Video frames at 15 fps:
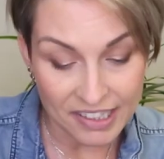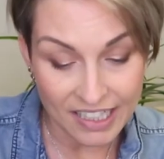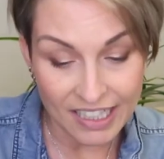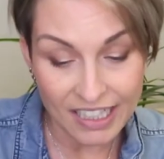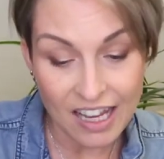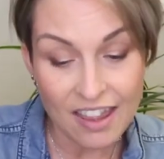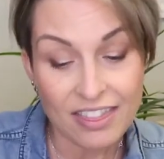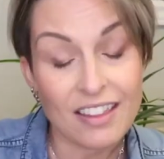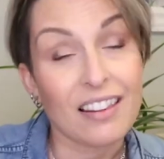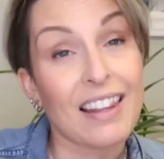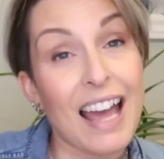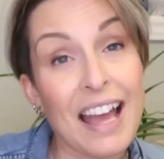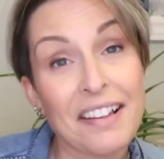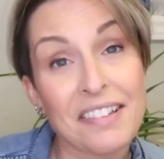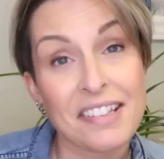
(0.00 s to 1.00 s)
thing, the
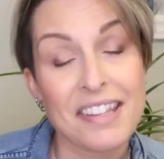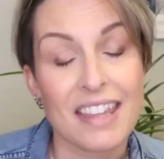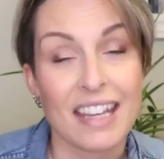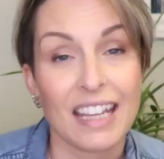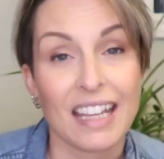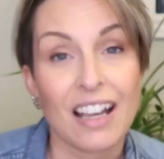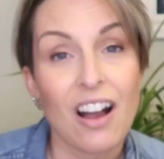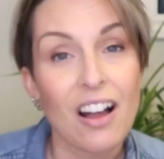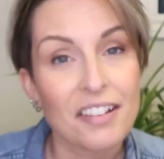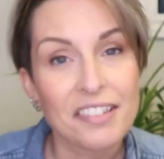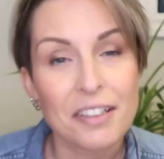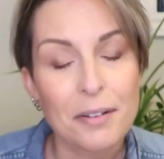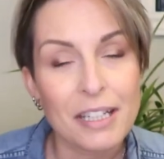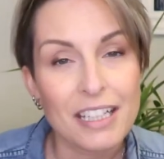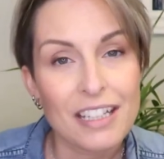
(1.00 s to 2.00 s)
last thing,
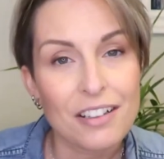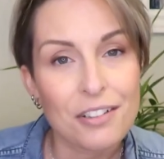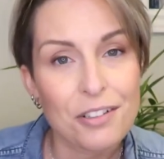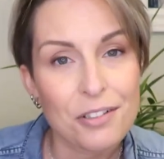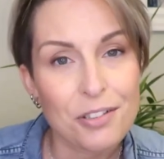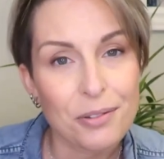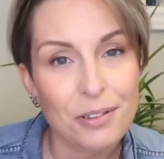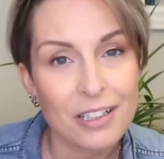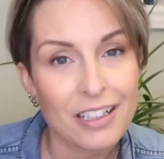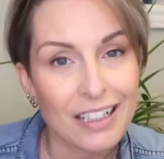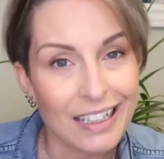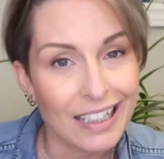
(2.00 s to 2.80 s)
also Emile Couture.